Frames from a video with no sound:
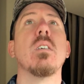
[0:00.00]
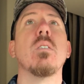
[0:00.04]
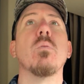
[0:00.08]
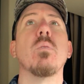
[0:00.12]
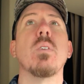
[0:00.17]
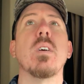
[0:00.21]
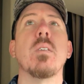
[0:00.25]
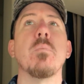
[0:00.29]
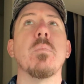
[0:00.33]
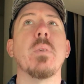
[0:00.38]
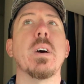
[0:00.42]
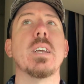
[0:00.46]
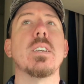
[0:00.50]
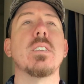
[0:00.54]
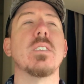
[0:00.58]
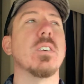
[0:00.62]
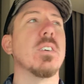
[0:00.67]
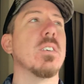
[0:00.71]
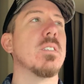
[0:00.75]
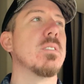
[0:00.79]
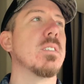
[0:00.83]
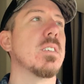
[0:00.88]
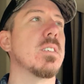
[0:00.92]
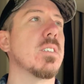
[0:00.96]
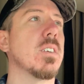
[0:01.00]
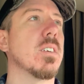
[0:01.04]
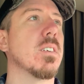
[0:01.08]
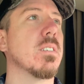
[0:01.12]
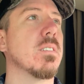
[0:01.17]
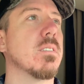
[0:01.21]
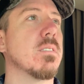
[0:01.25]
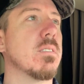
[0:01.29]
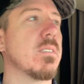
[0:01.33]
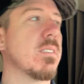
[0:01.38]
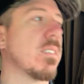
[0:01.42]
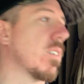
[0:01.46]
Wait my turn to
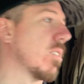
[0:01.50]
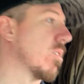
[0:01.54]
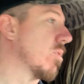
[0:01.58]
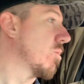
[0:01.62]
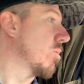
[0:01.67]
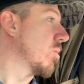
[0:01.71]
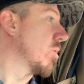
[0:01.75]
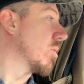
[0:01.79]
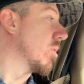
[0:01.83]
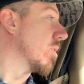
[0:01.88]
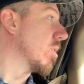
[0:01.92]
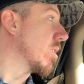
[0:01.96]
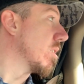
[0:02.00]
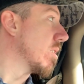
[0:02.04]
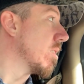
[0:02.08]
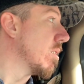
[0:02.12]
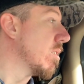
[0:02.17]
turn. Oh Lord.